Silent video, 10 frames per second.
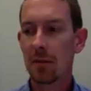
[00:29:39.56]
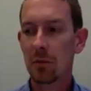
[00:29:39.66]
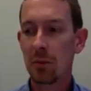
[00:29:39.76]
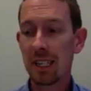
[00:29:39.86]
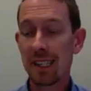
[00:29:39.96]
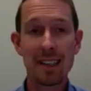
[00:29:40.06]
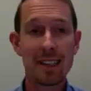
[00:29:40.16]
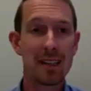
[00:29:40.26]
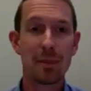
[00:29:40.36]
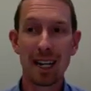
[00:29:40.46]
We see
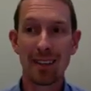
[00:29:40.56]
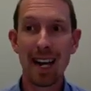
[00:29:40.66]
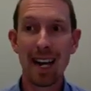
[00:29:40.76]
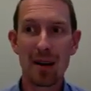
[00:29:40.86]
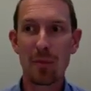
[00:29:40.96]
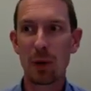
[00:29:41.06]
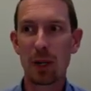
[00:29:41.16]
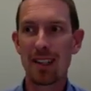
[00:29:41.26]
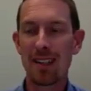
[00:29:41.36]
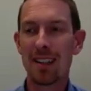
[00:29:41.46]
this in my lab
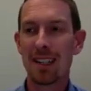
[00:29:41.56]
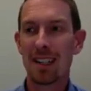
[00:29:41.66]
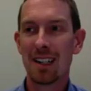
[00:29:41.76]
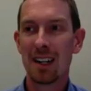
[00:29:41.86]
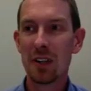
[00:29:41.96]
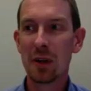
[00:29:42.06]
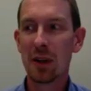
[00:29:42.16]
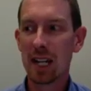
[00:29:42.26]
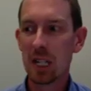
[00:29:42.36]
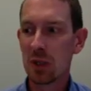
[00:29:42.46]
when
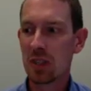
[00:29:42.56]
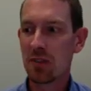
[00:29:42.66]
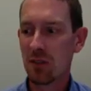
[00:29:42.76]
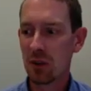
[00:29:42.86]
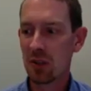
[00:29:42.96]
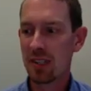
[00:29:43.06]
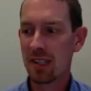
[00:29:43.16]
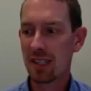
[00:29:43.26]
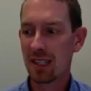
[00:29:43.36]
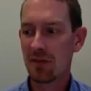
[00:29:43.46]
undergraduates
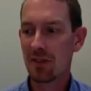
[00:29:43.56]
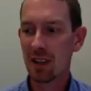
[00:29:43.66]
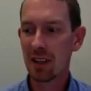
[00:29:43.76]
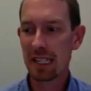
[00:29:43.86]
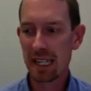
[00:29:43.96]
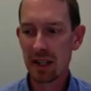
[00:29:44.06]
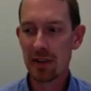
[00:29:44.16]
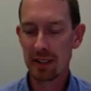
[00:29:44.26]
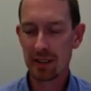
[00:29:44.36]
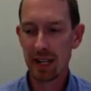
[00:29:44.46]
first volunteer
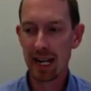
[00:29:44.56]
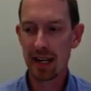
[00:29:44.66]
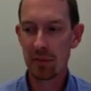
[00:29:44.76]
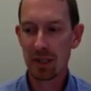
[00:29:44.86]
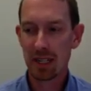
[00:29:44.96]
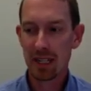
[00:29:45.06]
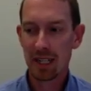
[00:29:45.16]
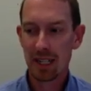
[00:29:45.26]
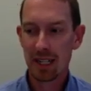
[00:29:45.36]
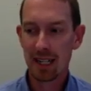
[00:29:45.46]
in the lab,
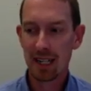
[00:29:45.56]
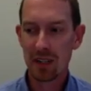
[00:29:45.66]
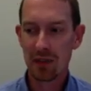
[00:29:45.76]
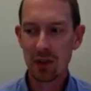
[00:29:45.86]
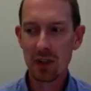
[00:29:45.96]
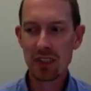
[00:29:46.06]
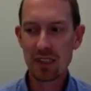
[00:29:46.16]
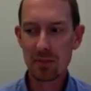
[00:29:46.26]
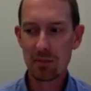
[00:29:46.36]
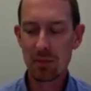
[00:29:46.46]
the
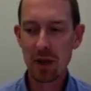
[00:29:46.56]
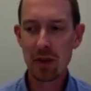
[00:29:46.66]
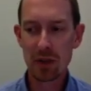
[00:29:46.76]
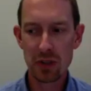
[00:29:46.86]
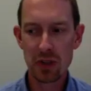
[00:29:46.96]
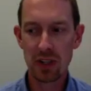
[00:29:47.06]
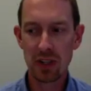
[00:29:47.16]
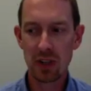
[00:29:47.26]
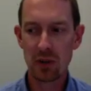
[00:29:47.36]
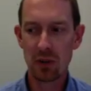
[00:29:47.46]
first month or
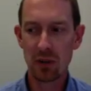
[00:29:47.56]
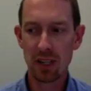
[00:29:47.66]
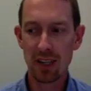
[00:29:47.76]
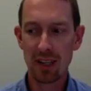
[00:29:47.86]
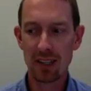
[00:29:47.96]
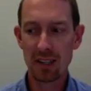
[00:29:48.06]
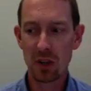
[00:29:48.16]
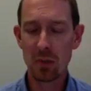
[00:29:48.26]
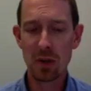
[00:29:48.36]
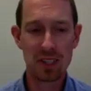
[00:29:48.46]
so, it's
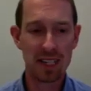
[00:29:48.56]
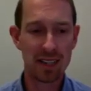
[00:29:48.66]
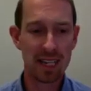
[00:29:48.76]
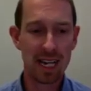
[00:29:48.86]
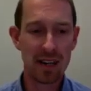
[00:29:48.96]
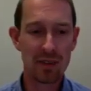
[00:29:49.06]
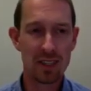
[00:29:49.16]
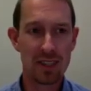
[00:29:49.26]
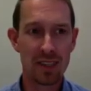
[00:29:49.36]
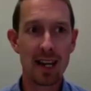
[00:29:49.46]
almost like they have
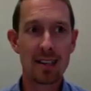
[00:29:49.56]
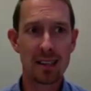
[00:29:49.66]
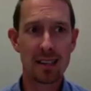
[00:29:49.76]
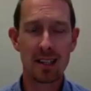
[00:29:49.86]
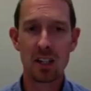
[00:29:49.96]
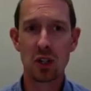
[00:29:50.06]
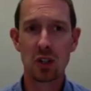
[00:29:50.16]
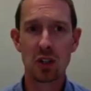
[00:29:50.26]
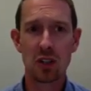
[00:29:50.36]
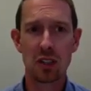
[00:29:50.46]
this
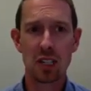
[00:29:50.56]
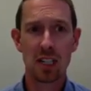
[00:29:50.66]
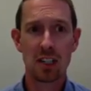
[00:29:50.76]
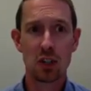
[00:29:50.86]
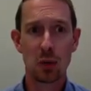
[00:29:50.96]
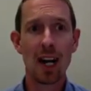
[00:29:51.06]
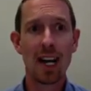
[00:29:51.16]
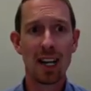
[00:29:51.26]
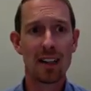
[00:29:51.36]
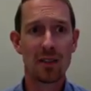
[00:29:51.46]
existential
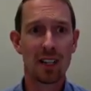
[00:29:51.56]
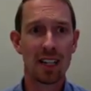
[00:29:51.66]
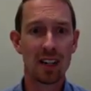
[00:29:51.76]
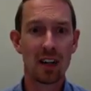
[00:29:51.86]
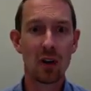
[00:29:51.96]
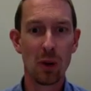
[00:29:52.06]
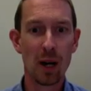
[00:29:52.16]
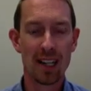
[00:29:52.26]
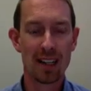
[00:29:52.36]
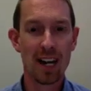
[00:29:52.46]
dread of like, oh
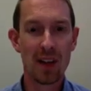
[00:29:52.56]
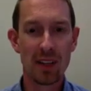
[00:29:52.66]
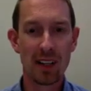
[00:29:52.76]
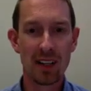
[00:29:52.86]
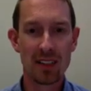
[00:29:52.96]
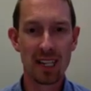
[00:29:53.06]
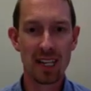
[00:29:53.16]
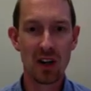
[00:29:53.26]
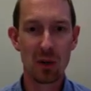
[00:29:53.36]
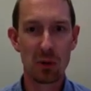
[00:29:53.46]
wait, now that I see
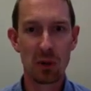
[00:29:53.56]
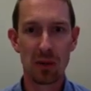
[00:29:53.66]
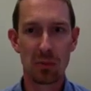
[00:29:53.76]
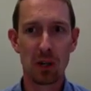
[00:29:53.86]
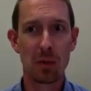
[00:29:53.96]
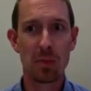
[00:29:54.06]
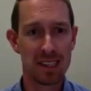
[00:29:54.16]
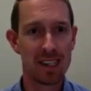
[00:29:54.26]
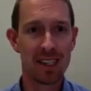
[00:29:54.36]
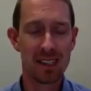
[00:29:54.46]
how important purpose
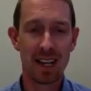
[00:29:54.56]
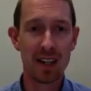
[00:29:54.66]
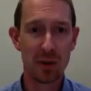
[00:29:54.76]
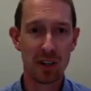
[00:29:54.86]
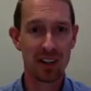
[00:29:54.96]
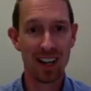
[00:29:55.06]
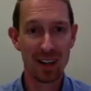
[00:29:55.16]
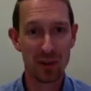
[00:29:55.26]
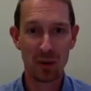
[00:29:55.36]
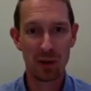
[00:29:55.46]
is, I don't
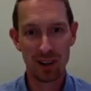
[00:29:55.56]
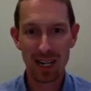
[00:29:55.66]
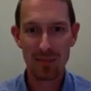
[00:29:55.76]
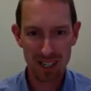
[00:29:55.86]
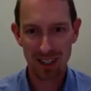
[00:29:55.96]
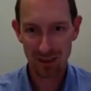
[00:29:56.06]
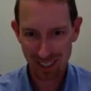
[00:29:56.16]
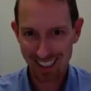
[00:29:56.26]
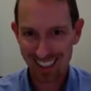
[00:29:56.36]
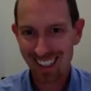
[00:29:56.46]
know where I'm
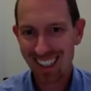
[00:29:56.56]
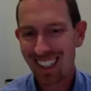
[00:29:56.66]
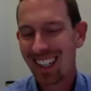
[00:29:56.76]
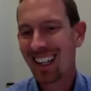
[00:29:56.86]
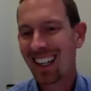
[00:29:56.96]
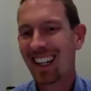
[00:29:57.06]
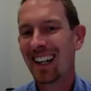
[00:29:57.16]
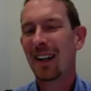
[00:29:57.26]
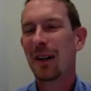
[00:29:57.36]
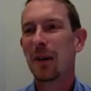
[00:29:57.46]
going.
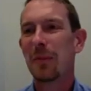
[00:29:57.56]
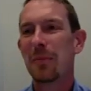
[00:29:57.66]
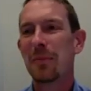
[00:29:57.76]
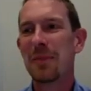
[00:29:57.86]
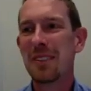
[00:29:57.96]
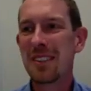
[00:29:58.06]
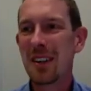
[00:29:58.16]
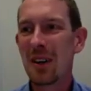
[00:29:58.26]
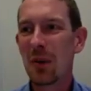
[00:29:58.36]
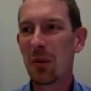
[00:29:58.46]

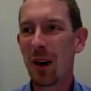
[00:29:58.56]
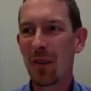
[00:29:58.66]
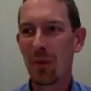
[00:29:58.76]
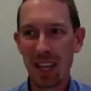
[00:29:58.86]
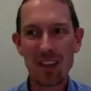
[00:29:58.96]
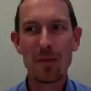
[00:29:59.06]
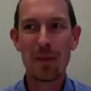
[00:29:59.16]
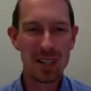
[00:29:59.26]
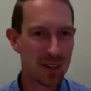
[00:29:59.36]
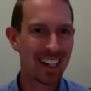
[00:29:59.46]
So what we've
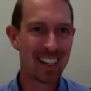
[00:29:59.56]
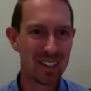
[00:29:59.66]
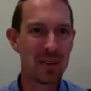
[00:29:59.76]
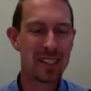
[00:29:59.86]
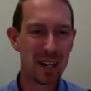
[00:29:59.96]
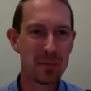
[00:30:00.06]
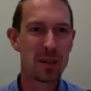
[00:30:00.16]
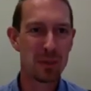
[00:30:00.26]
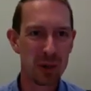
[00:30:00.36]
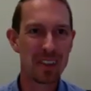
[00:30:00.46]
been trying to do is help
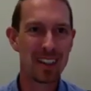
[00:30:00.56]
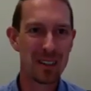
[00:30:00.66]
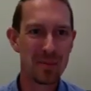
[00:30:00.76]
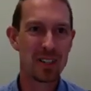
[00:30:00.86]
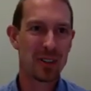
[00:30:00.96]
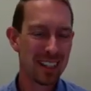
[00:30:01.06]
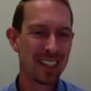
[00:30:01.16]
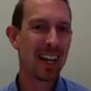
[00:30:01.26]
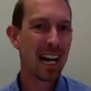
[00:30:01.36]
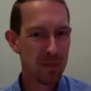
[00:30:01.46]
support them during the
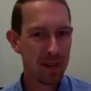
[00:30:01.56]
lab